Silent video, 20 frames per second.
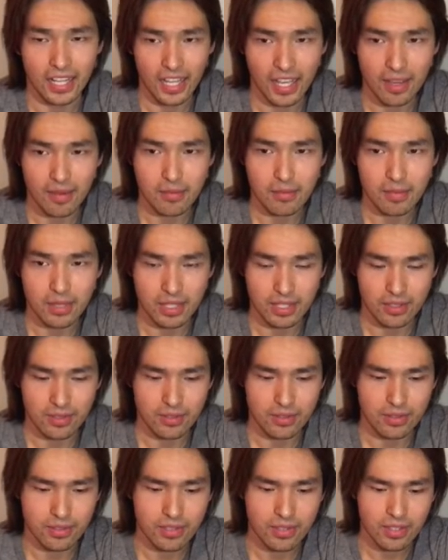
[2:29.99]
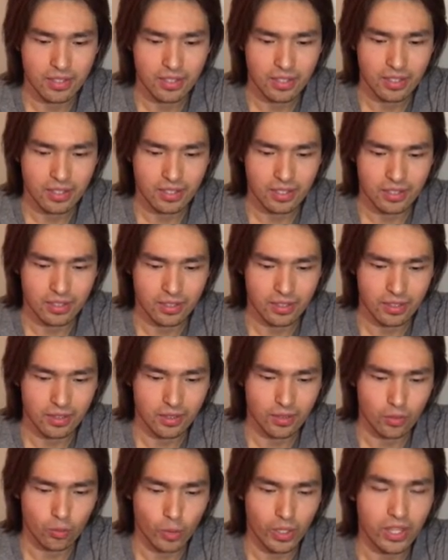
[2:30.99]
M is
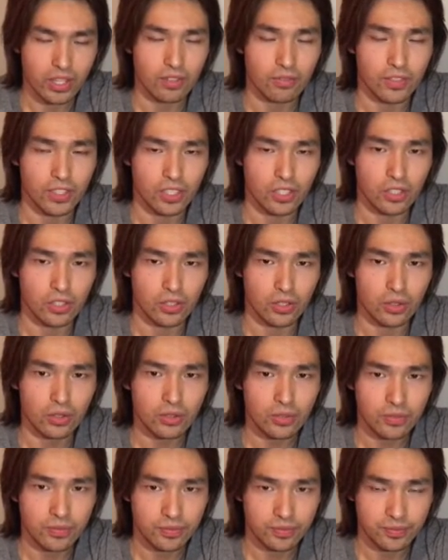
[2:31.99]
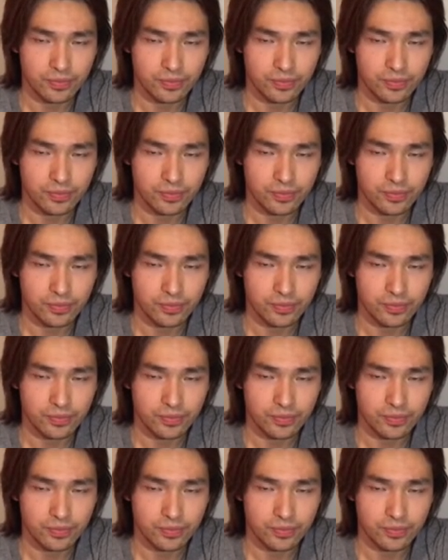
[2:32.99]
the width of the kernel,